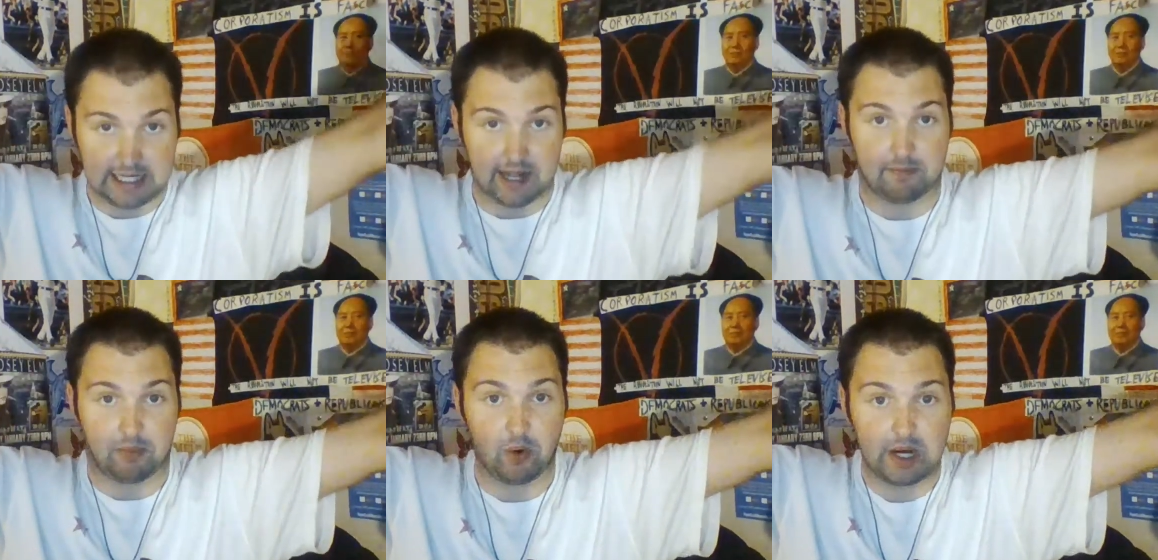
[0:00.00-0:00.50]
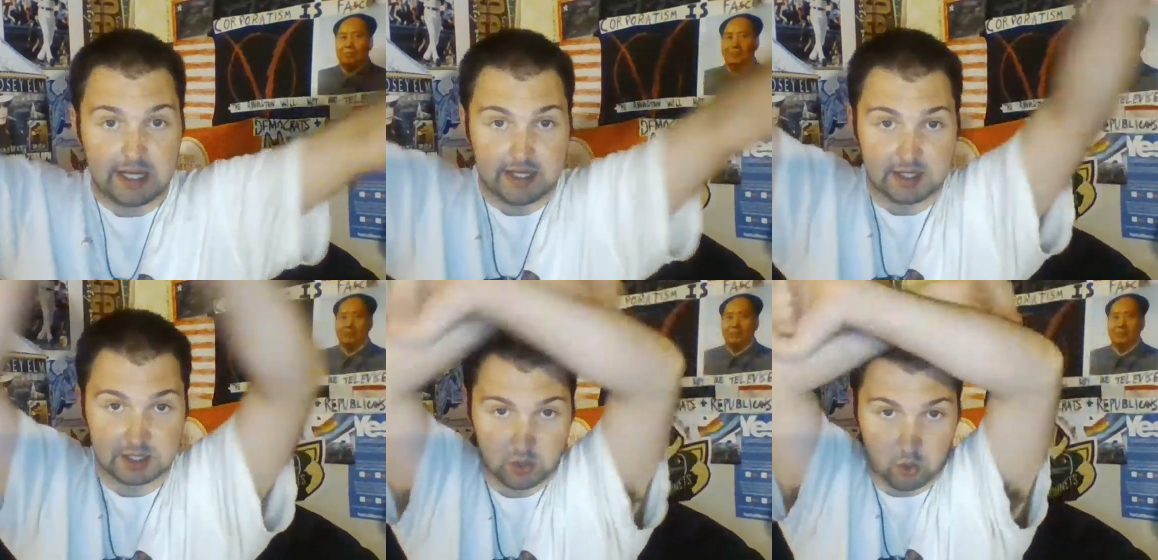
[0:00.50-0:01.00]
Speaker 1: yeah, point
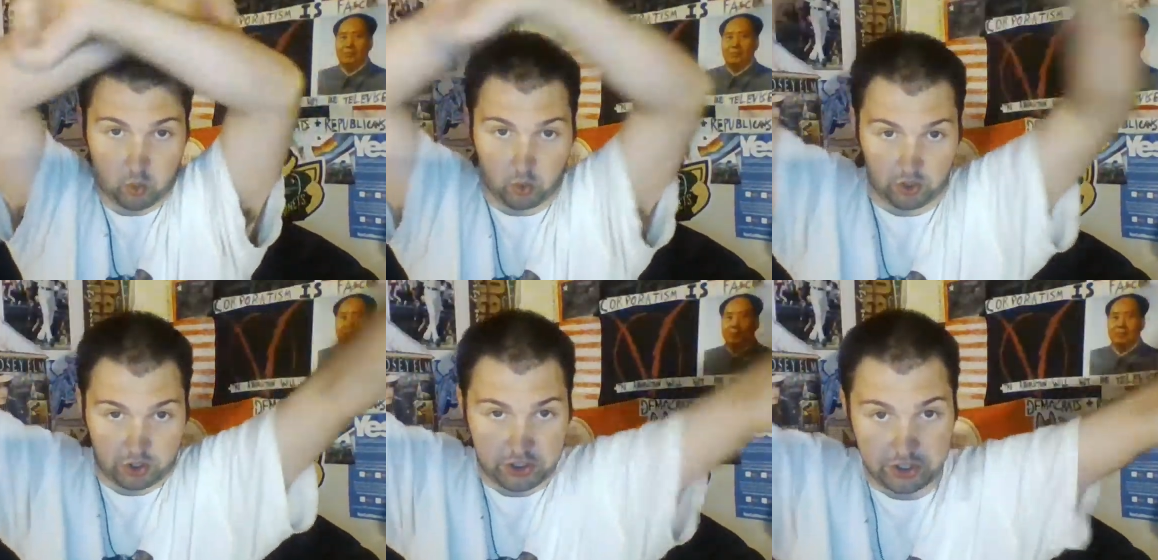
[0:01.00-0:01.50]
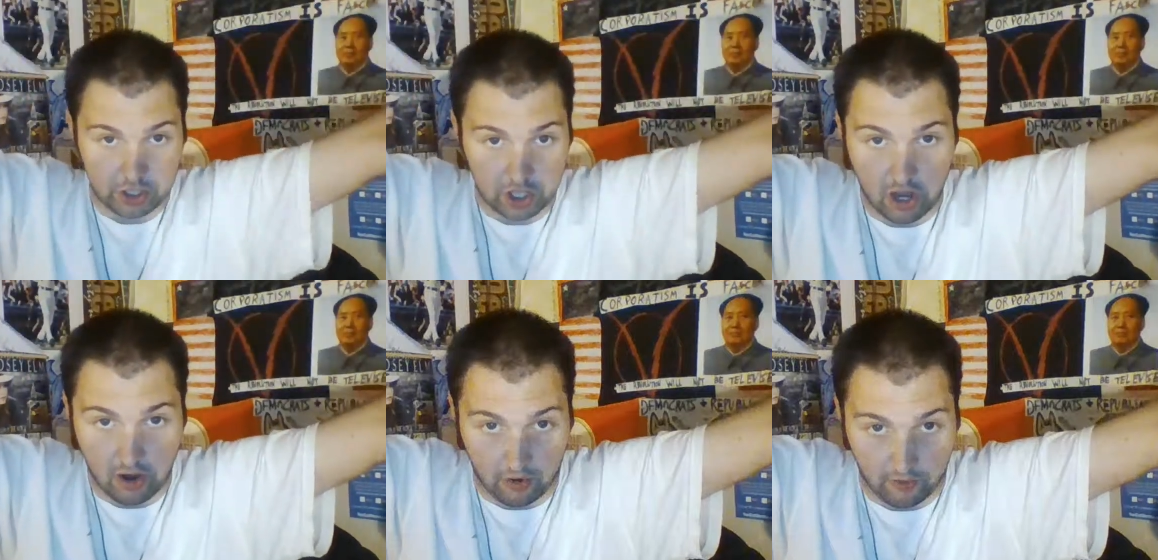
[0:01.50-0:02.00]
is, we're good
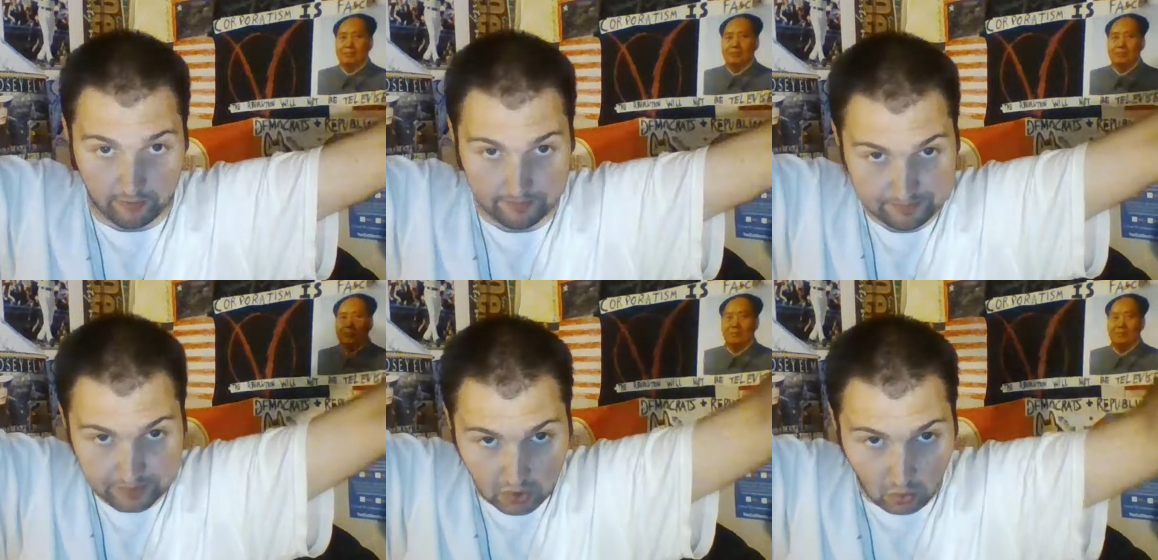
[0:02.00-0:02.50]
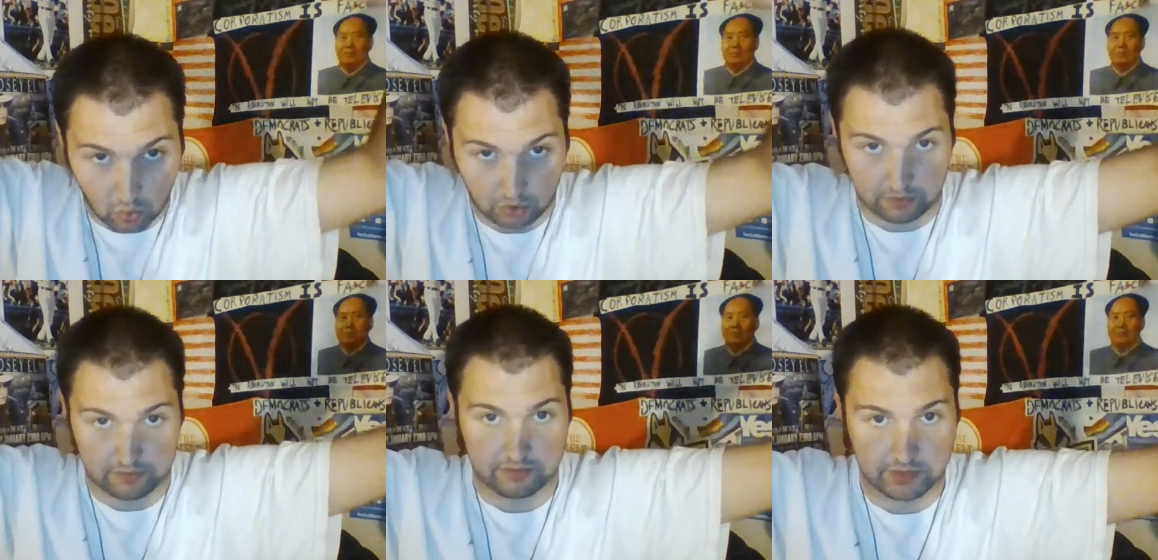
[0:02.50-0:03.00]
to go.
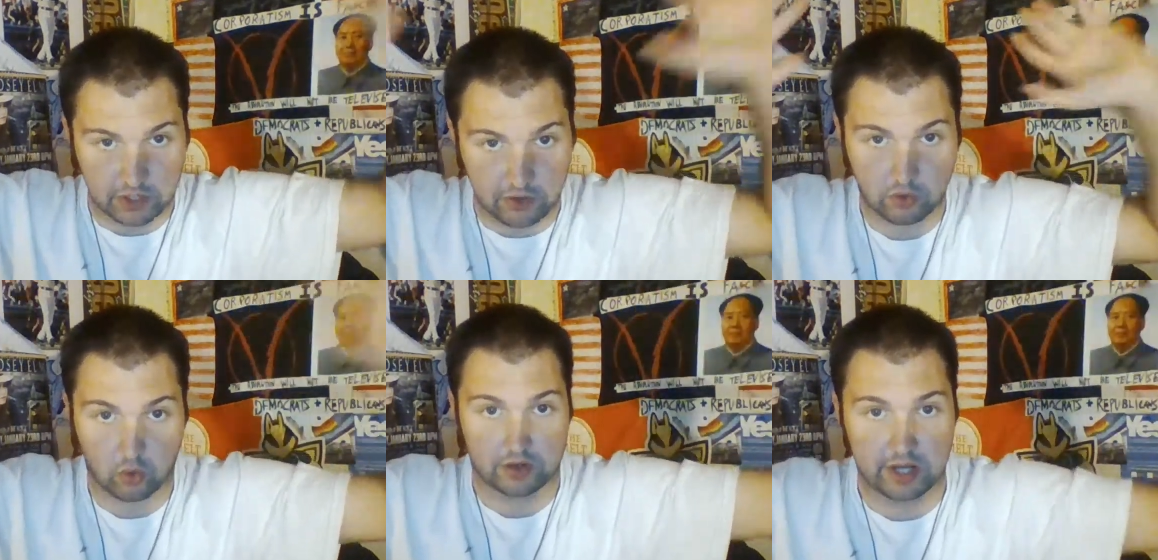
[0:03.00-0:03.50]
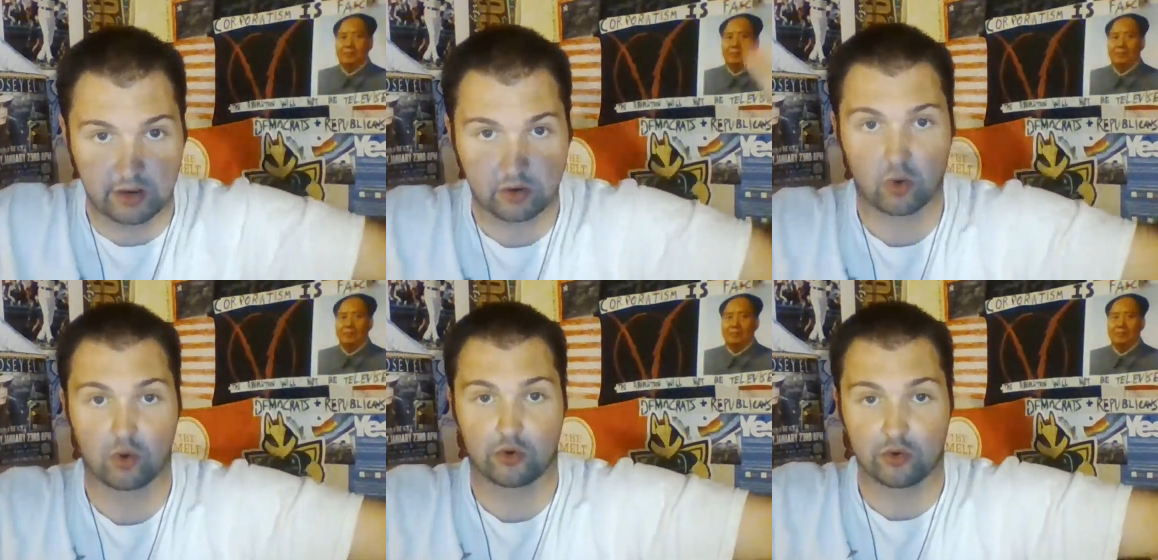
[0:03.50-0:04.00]
We're, you know,
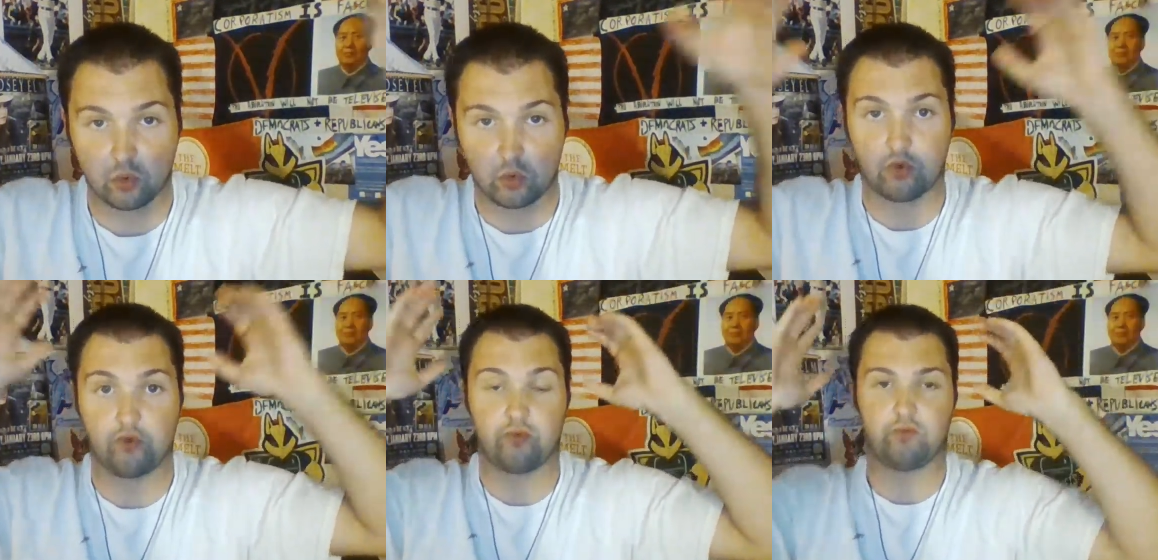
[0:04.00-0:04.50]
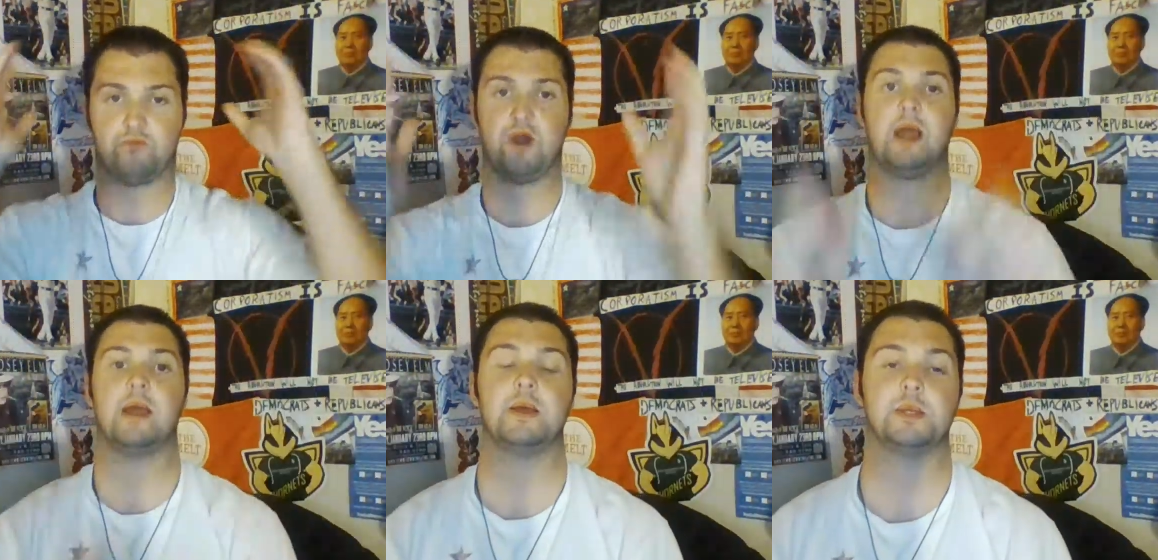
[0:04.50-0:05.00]
NorCal Corner will
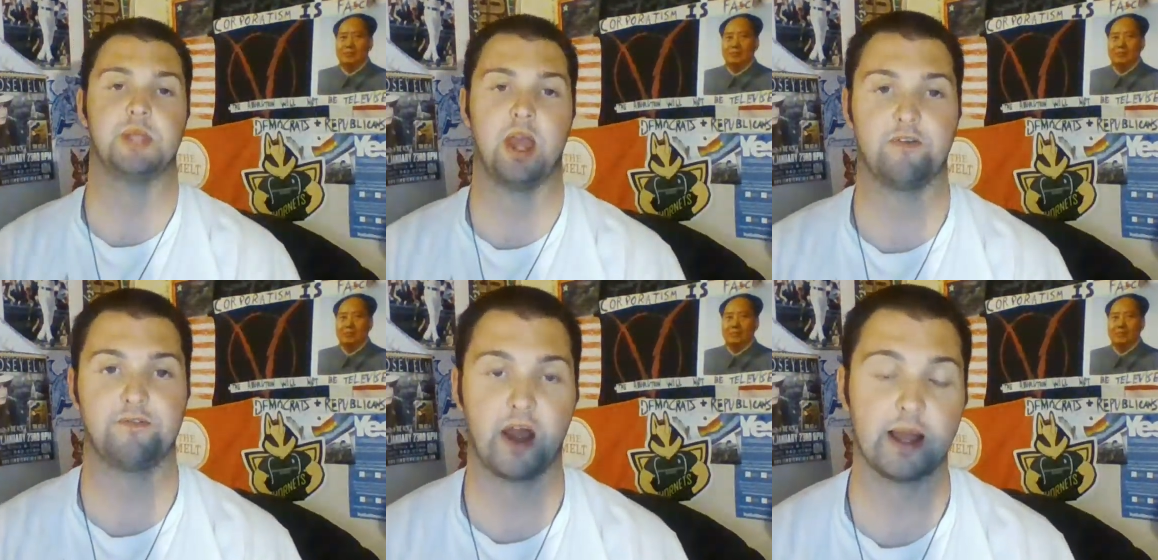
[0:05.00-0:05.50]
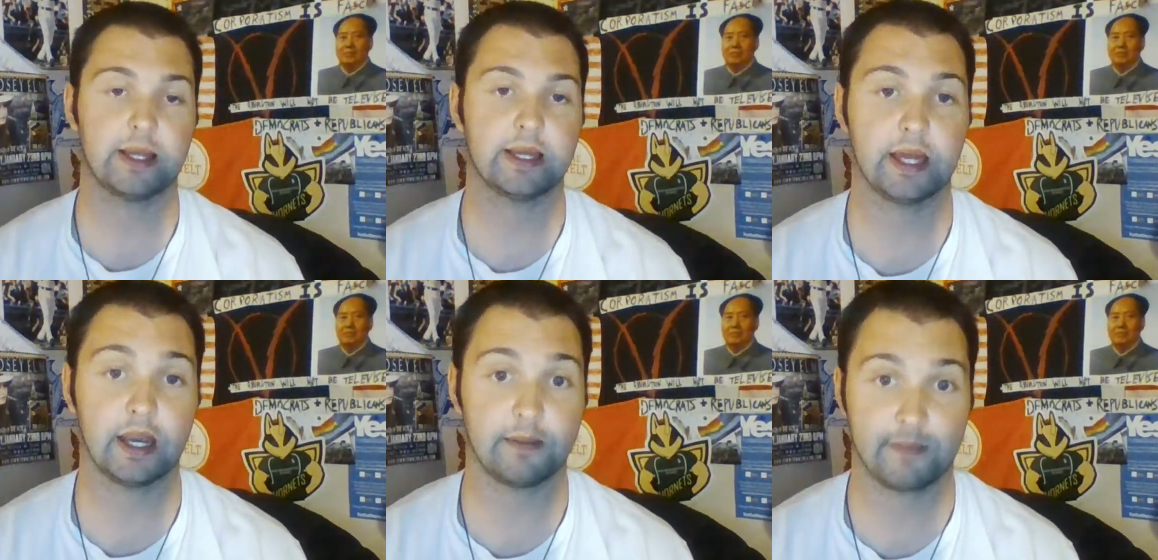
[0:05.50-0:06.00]
fi is now
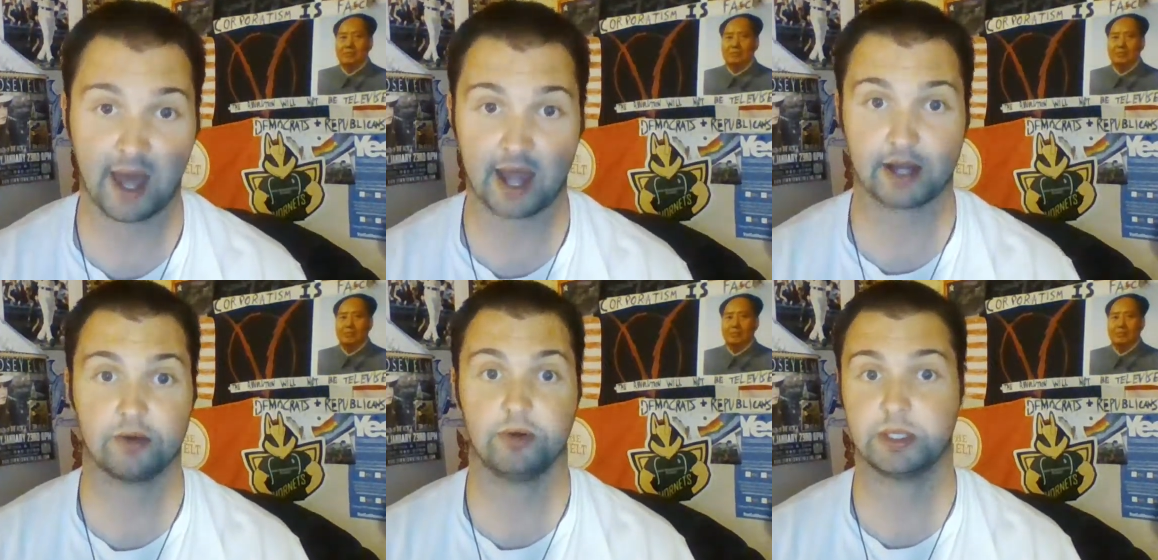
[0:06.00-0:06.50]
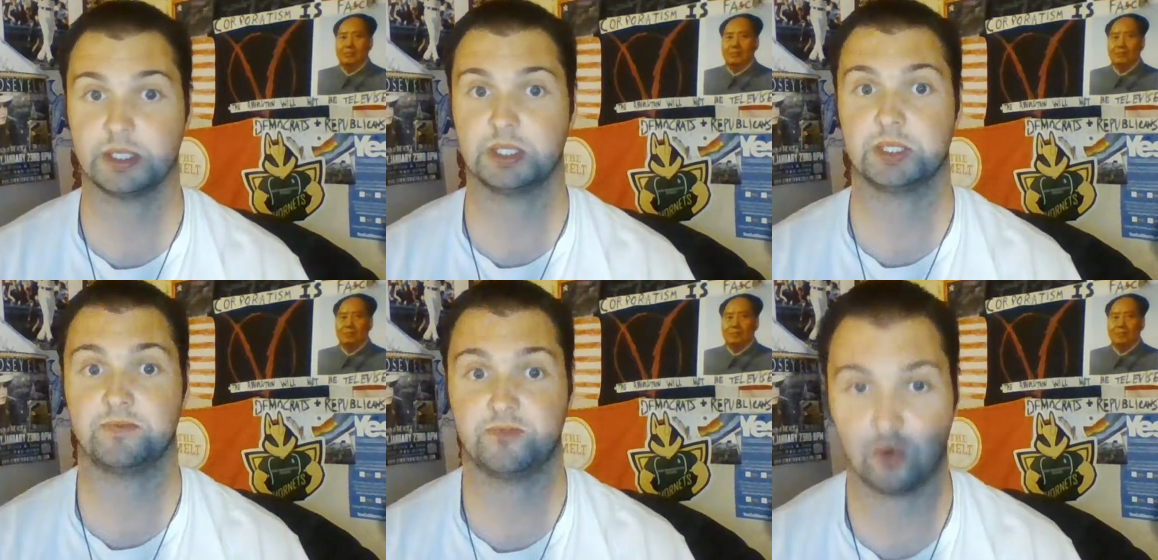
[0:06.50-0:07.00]
finally getting back to a
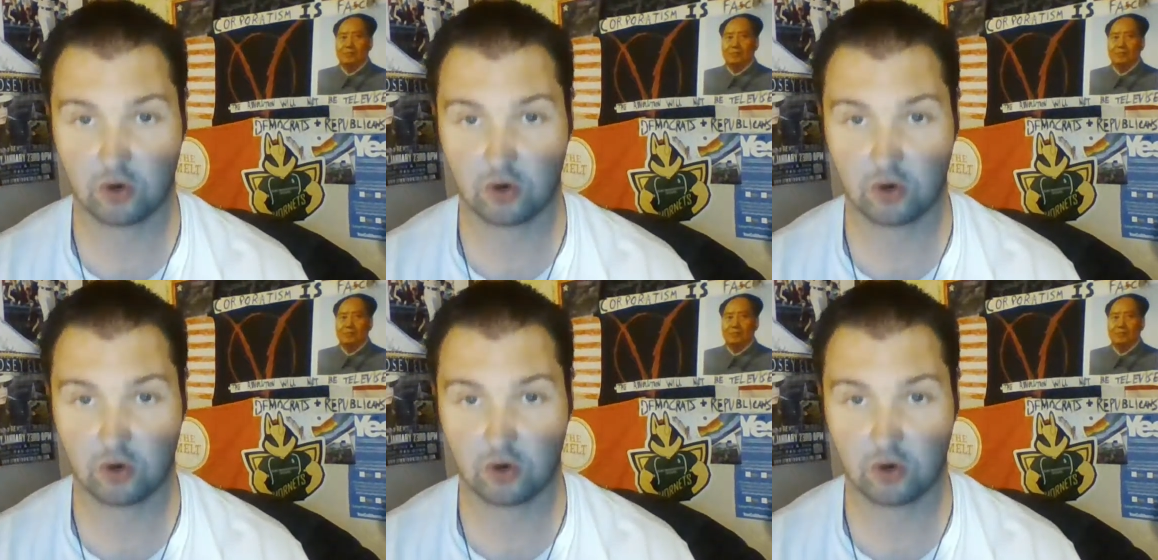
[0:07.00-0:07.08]
sense of